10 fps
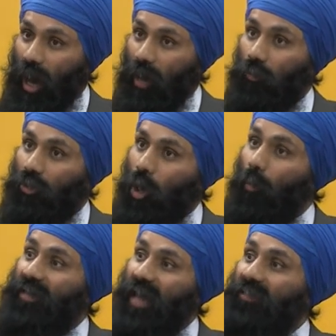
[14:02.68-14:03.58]
I will
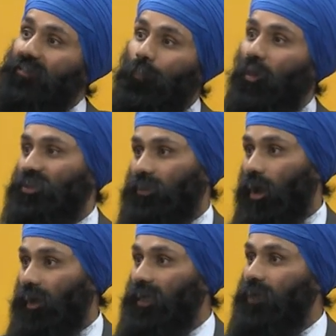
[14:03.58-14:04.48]
go against the party
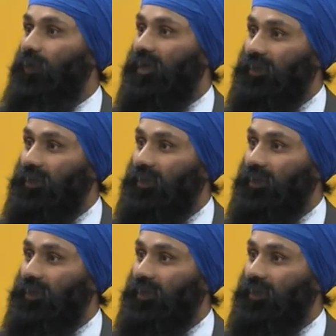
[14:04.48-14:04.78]
line if I